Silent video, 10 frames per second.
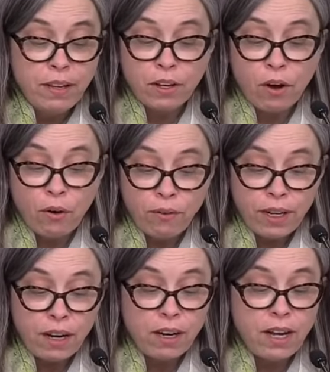the
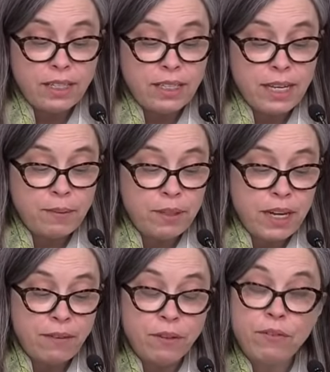COVID online
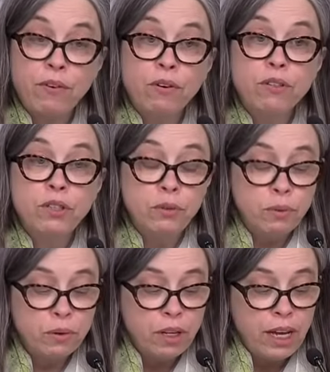assessment and referral
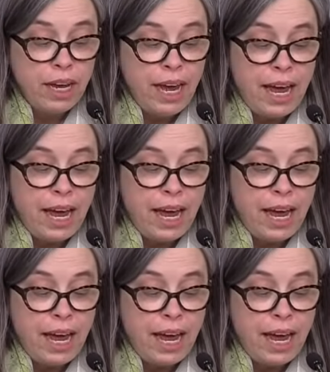tool,